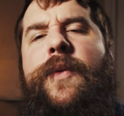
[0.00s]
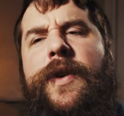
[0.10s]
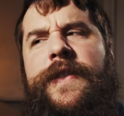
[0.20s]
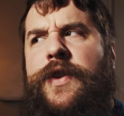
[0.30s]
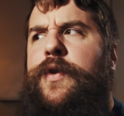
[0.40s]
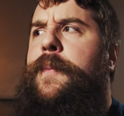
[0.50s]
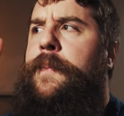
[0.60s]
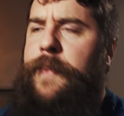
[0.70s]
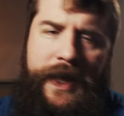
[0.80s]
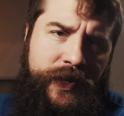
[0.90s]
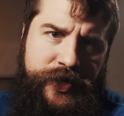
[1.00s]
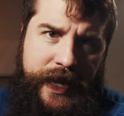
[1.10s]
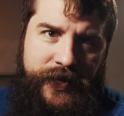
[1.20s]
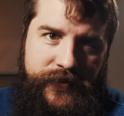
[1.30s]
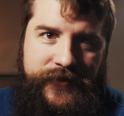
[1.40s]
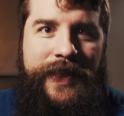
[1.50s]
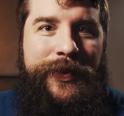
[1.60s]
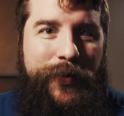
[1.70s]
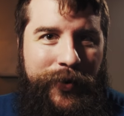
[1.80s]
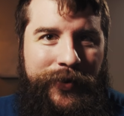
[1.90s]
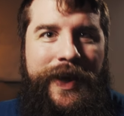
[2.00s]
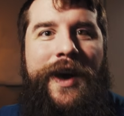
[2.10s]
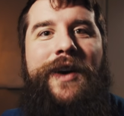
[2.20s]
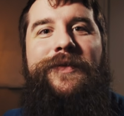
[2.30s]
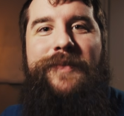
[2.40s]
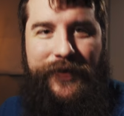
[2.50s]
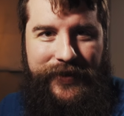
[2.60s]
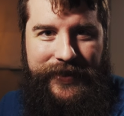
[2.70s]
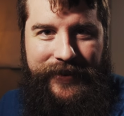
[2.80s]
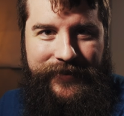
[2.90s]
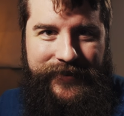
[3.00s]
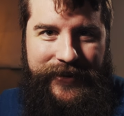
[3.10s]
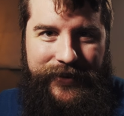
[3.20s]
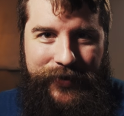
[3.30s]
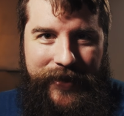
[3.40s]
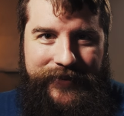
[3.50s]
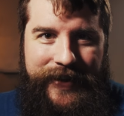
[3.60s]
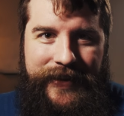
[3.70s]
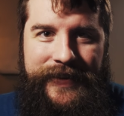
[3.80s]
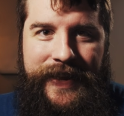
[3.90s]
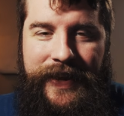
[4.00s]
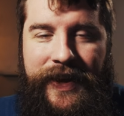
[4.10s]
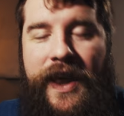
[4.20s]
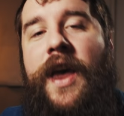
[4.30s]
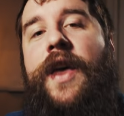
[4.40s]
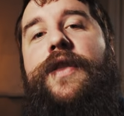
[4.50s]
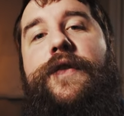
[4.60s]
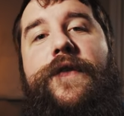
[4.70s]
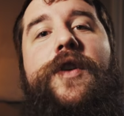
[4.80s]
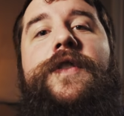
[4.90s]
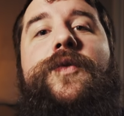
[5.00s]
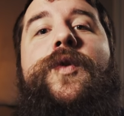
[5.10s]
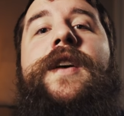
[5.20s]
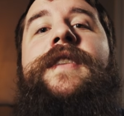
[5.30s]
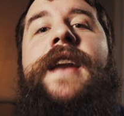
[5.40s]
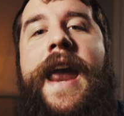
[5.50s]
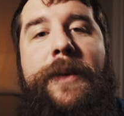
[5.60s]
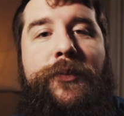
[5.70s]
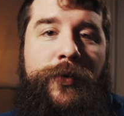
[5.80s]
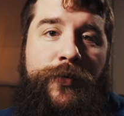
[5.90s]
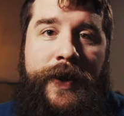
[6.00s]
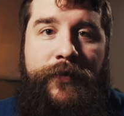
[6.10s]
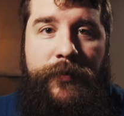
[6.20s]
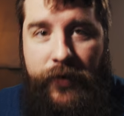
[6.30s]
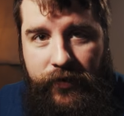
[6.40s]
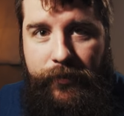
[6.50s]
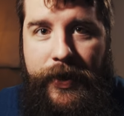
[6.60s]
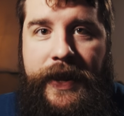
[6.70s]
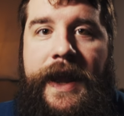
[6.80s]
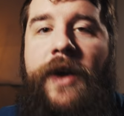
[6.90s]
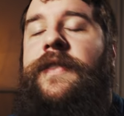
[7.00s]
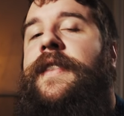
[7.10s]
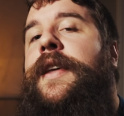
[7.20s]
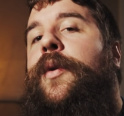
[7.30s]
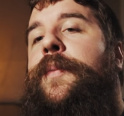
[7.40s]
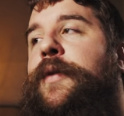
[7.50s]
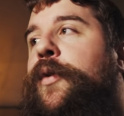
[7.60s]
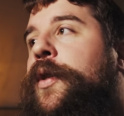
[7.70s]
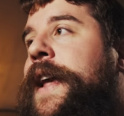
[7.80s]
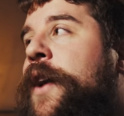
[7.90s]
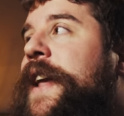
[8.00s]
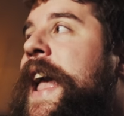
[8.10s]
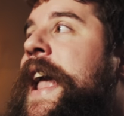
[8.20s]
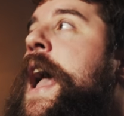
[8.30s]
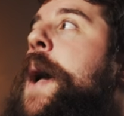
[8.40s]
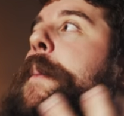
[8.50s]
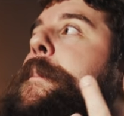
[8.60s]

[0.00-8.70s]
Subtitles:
There were two big changes in the world of music licensing in 2018. The first was in April, whenever MusicBed announced that they would be rolling out a